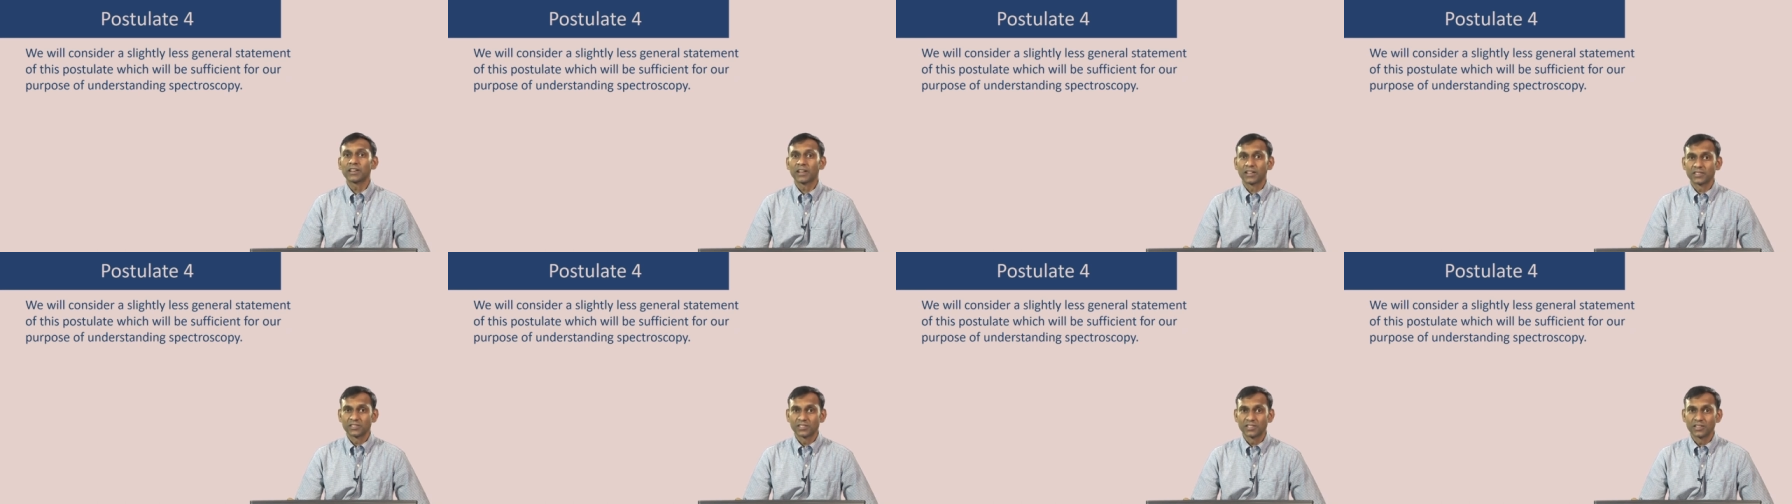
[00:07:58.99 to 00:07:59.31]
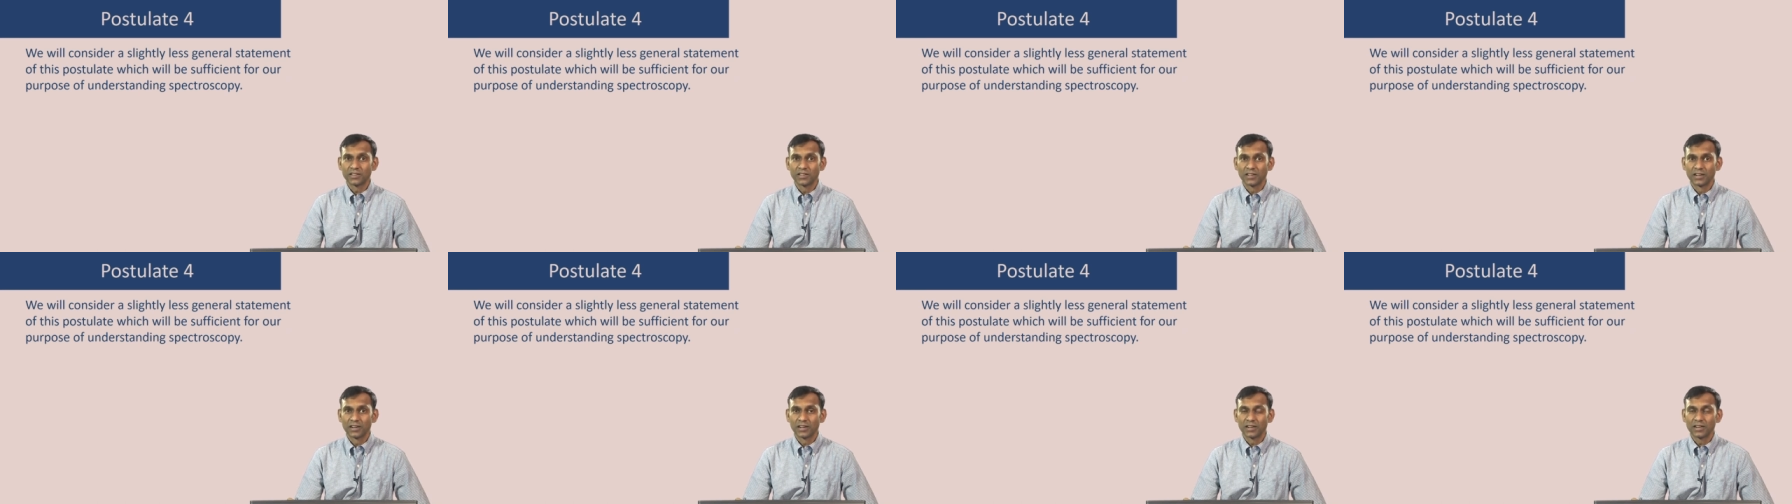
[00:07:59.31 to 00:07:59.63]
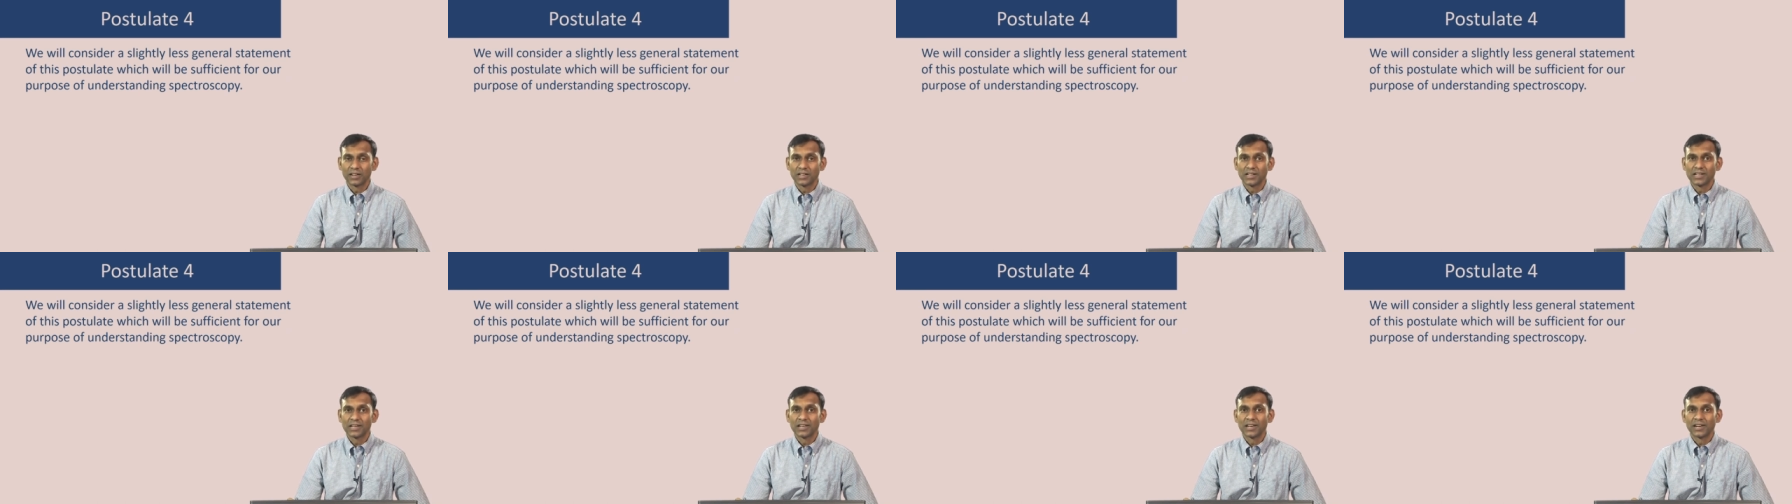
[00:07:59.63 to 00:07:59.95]

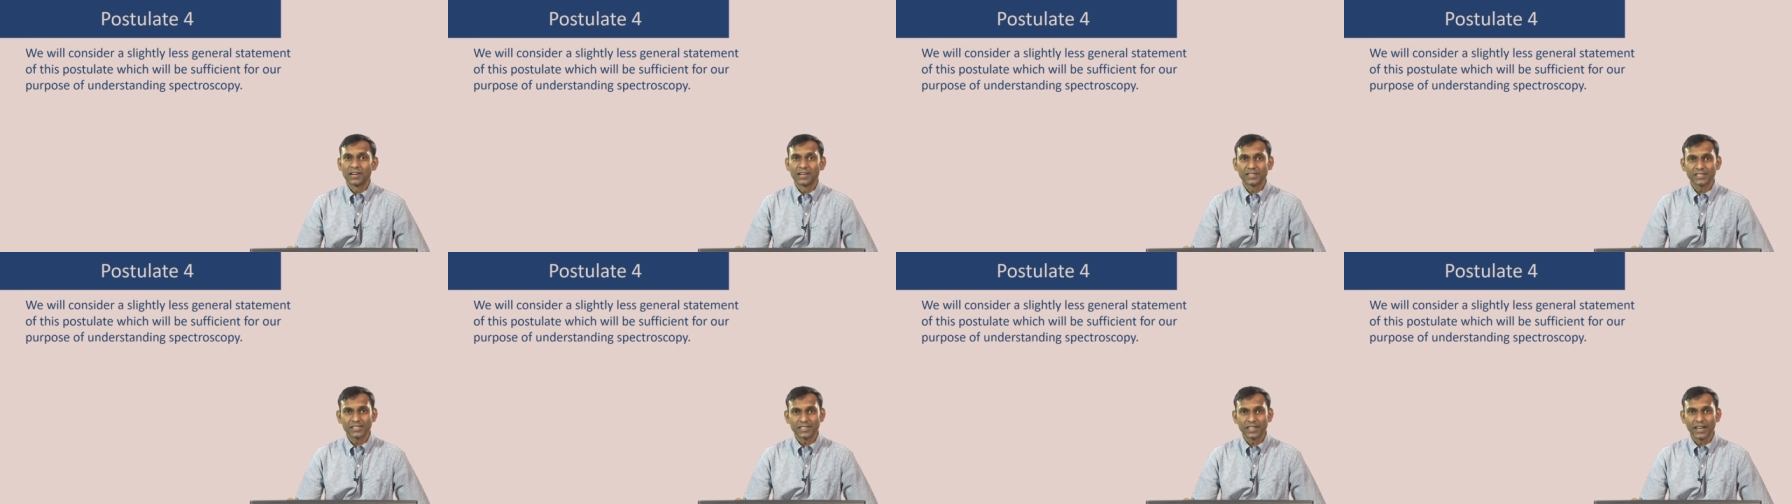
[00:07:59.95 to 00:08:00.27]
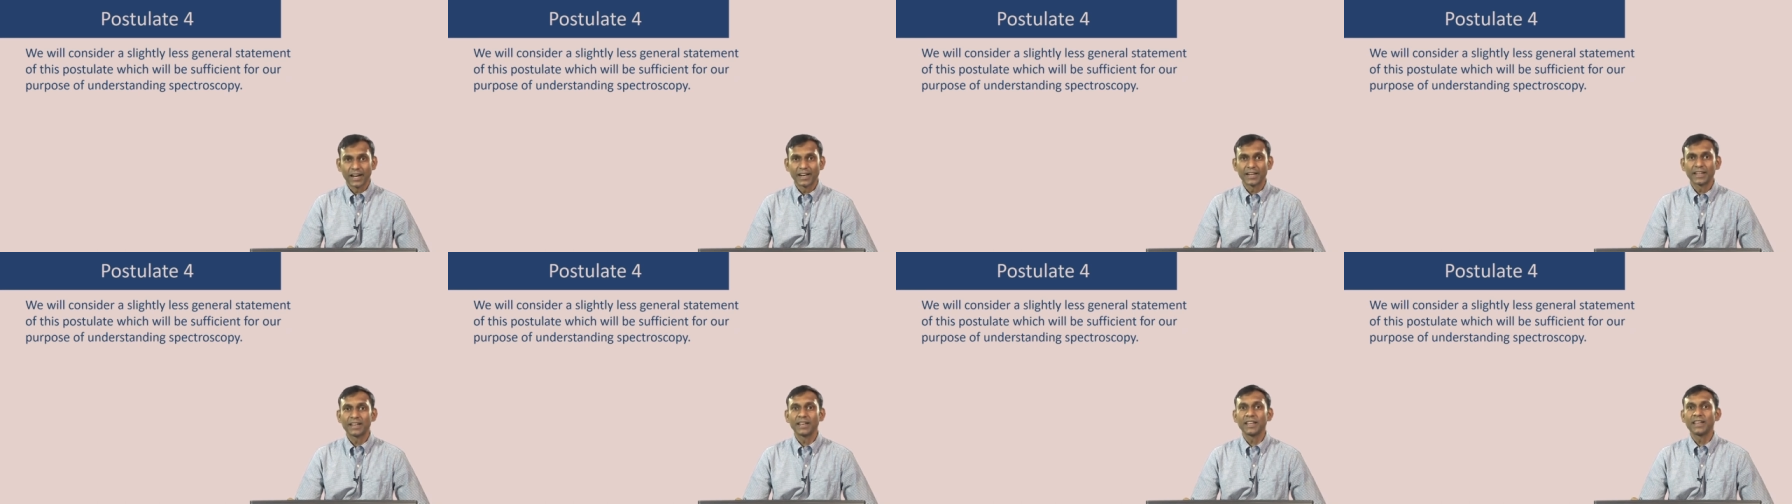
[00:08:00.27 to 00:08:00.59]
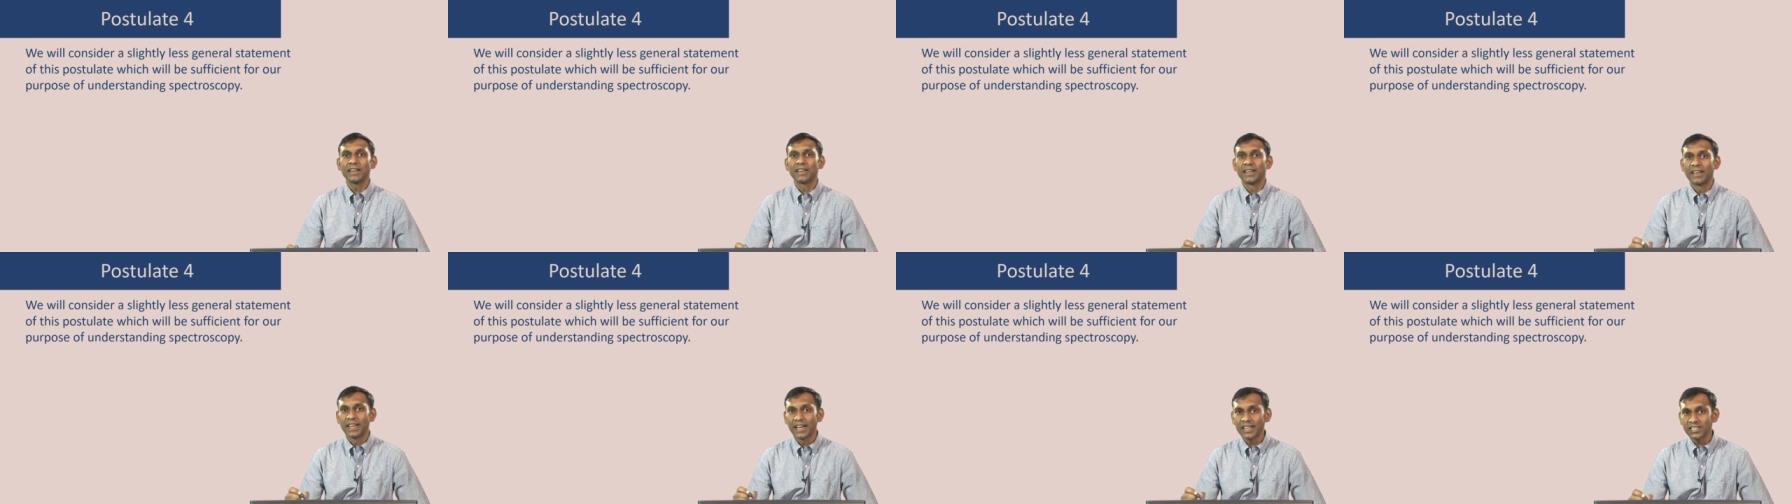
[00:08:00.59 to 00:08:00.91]
consider a
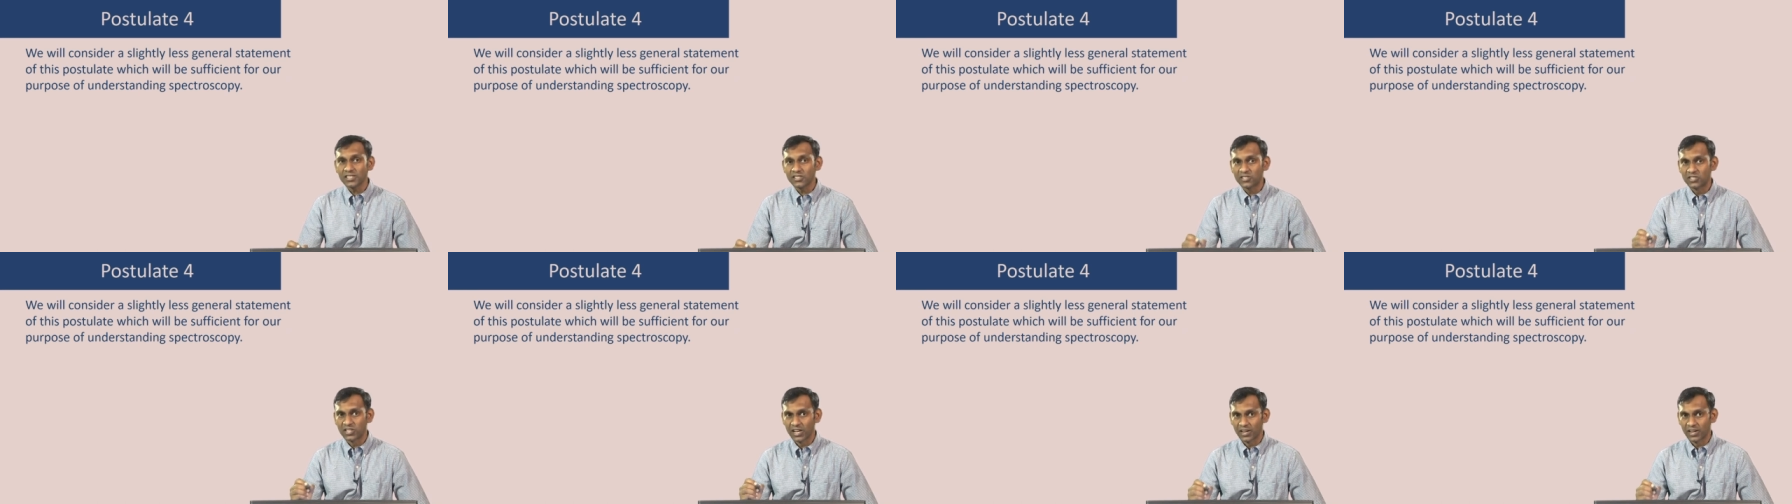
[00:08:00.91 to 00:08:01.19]
slightly less